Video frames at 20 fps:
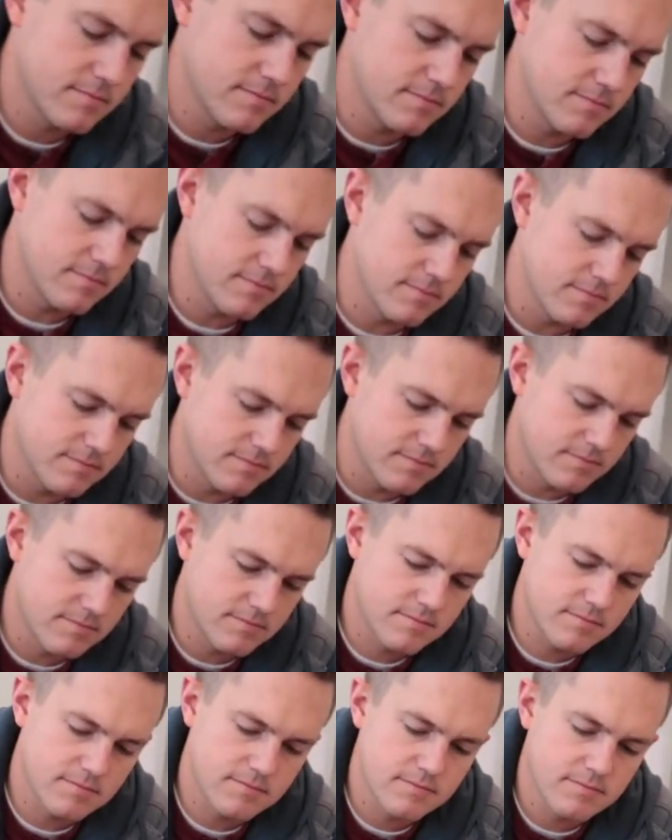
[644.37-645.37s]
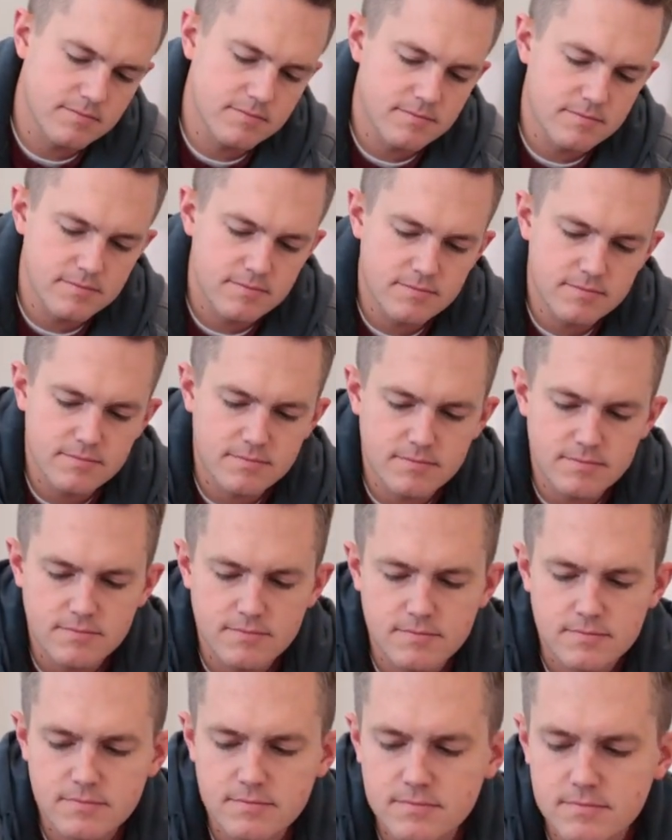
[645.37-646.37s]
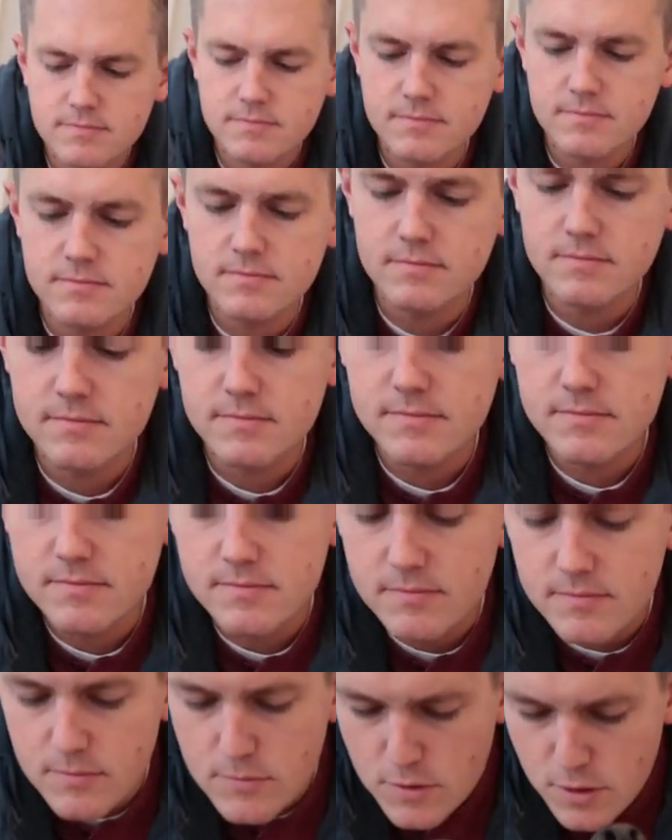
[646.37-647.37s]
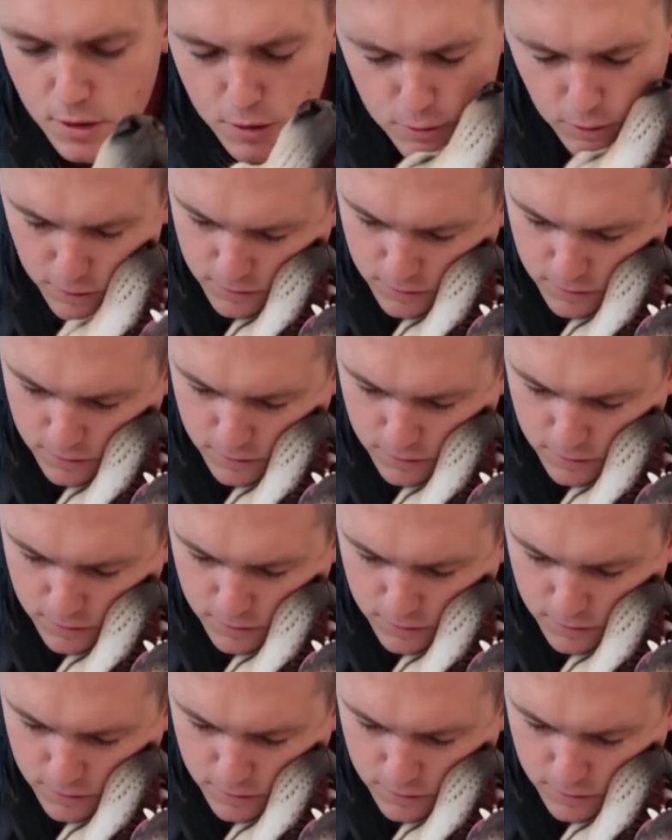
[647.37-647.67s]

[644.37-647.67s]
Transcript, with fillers: and how we just like you, Miss